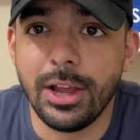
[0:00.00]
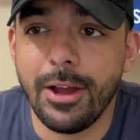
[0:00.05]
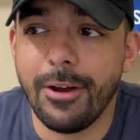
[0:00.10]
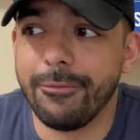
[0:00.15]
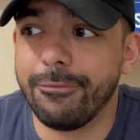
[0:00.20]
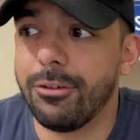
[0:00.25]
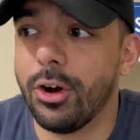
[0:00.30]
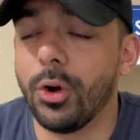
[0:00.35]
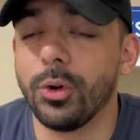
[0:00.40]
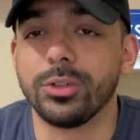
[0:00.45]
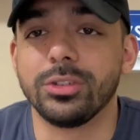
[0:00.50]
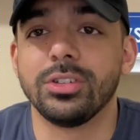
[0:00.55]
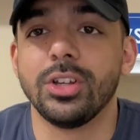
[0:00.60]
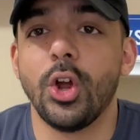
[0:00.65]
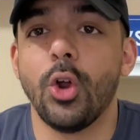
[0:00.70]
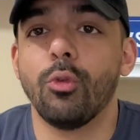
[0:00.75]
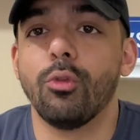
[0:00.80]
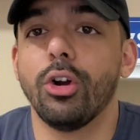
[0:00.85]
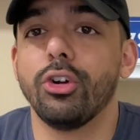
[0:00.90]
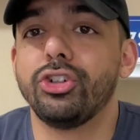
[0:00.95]
Folks,
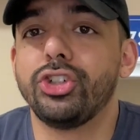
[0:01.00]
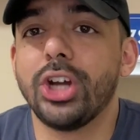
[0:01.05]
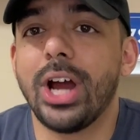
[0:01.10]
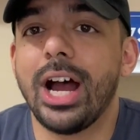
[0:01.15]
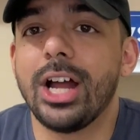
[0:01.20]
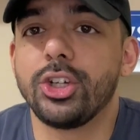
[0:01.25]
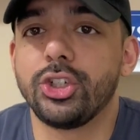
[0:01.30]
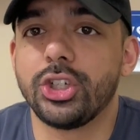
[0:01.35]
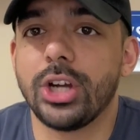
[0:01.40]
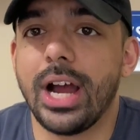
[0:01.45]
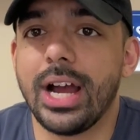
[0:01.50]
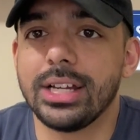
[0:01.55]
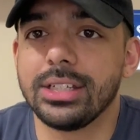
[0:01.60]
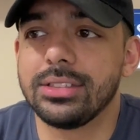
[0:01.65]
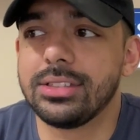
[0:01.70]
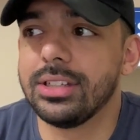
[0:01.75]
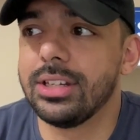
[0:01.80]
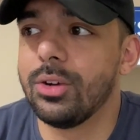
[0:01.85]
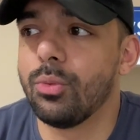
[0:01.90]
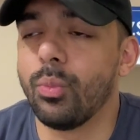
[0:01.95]
Roshan
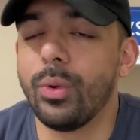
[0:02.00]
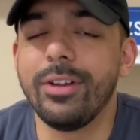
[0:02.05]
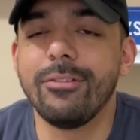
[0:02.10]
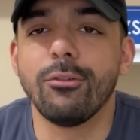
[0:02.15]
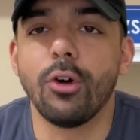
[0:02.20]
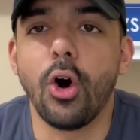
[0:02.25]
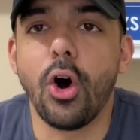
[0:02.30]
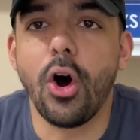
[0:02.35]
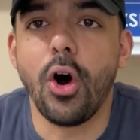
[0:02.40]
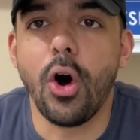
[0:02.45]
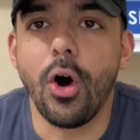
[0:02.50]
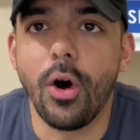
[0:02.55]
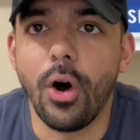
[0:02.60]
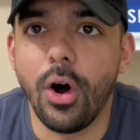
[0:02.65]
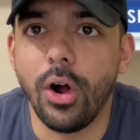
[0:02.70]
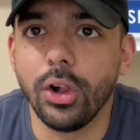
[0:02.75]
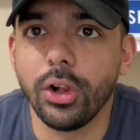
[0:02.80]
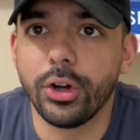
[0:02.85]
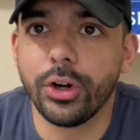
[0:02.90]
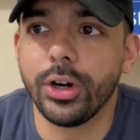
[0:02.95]
Johnson, we've
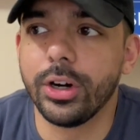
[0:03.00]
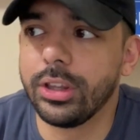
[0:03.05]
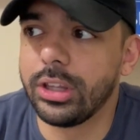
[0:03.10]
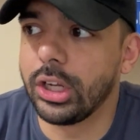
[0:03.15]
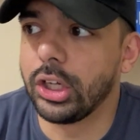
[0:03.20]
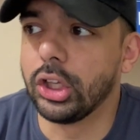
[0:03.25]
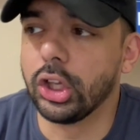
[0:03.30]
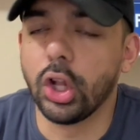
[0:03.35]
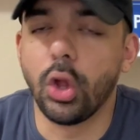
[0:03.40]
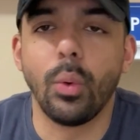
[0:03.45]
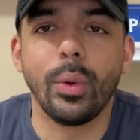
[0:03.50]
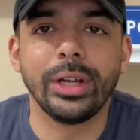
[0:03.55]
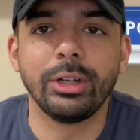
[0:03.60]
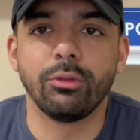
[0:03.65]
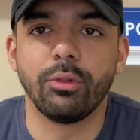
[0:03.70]
all heard the glowing